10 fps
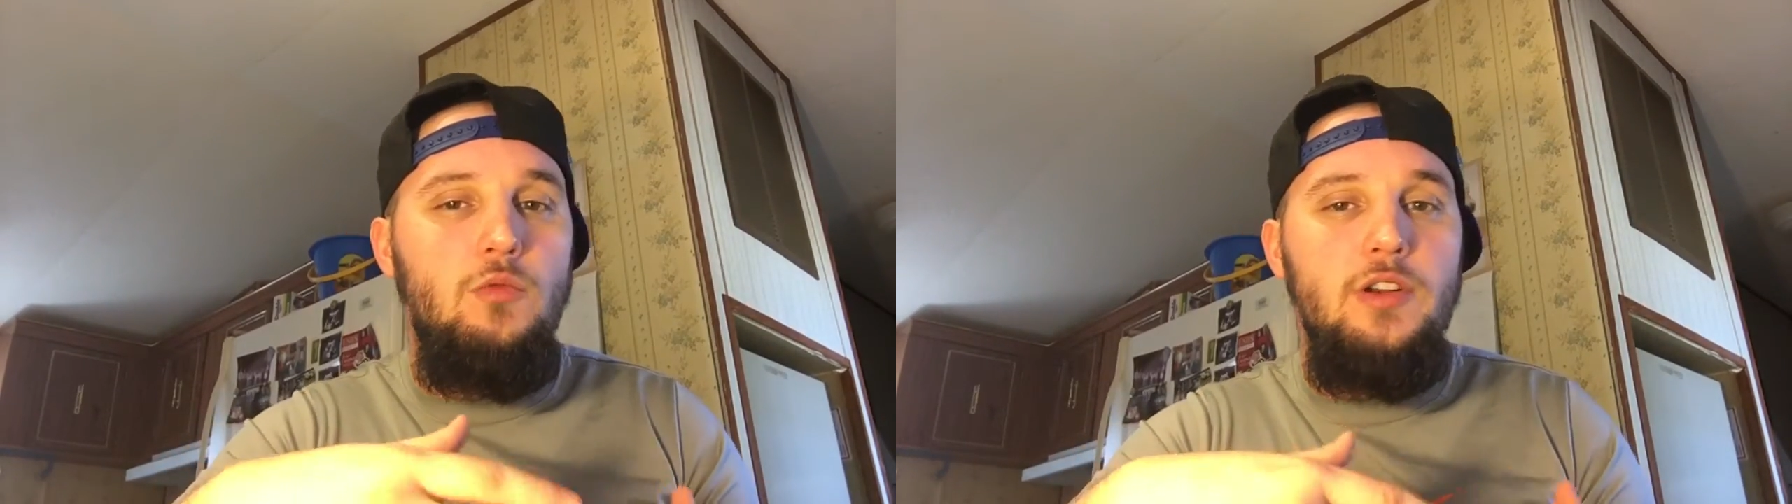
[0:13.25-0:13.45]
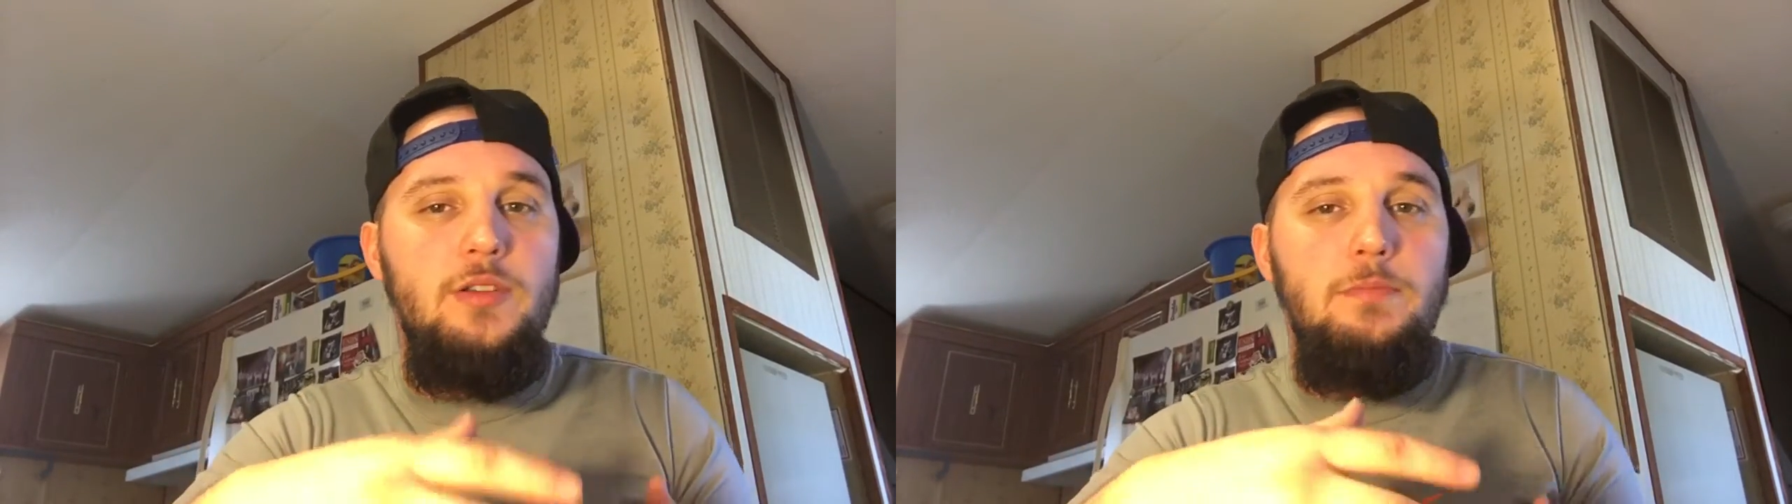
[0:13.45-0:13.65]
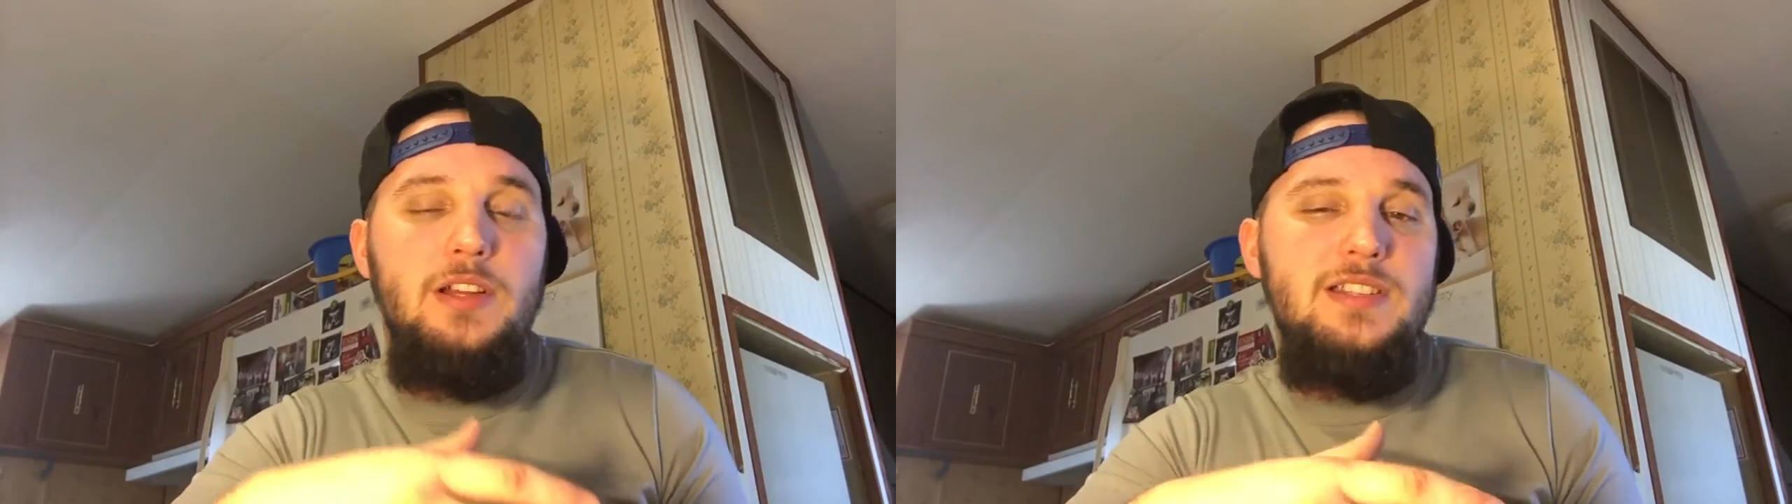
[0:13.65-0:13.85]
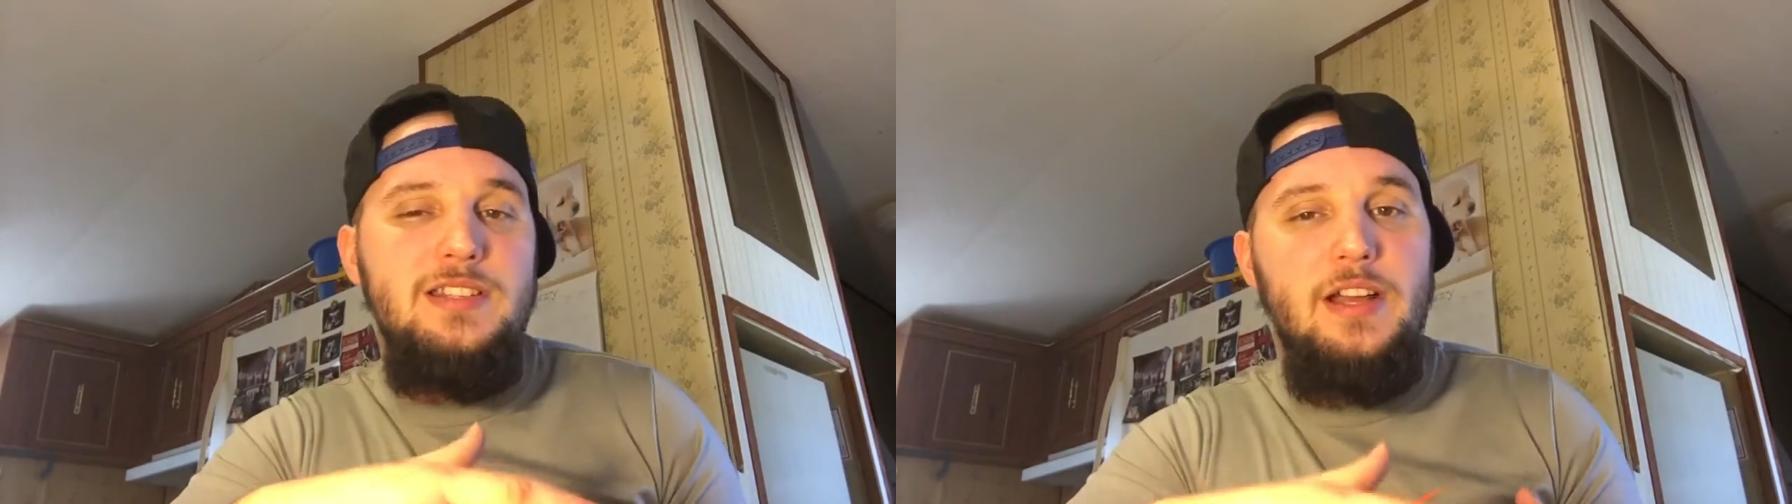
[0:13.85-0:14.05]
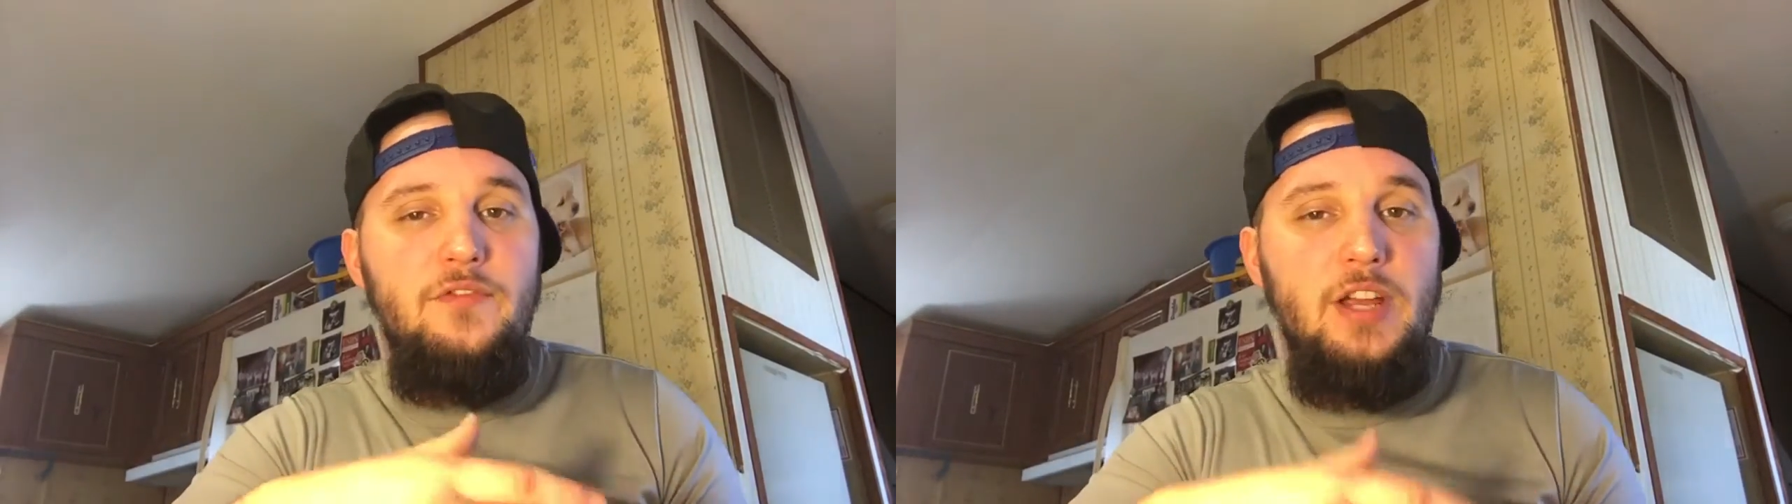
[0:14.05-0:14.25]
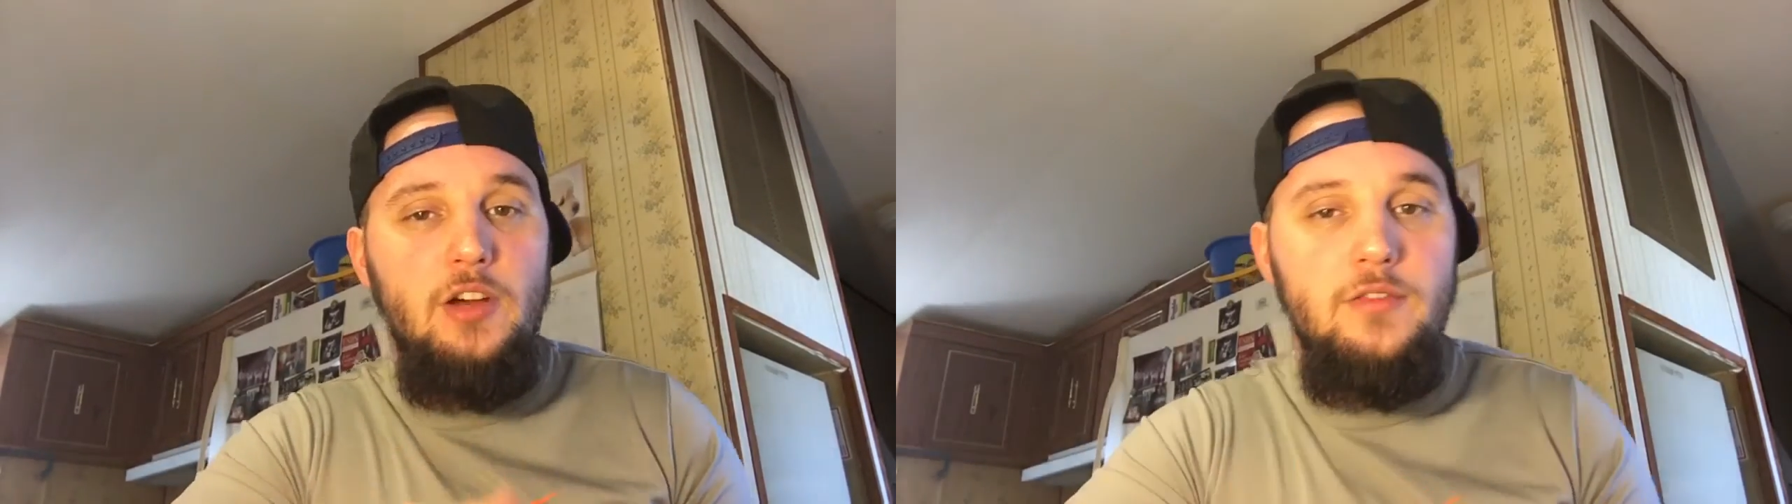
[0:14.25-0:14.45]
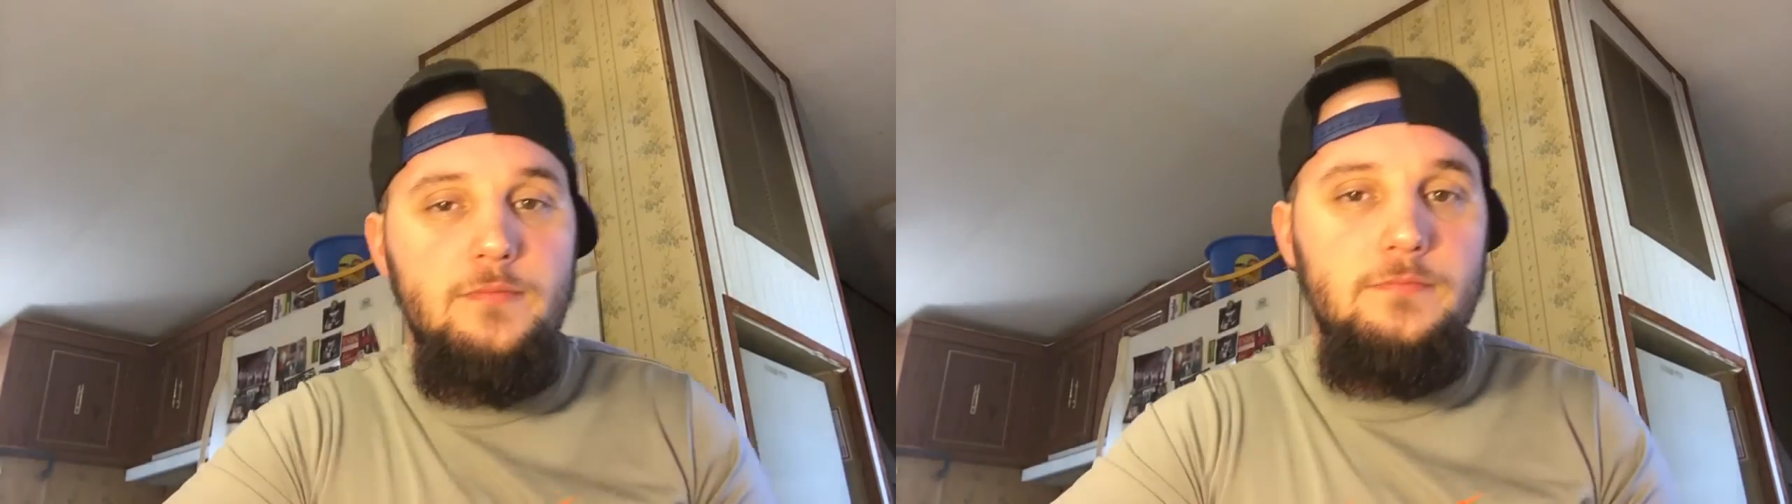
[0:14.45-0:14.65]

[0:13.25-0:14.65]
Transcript: one of the places I found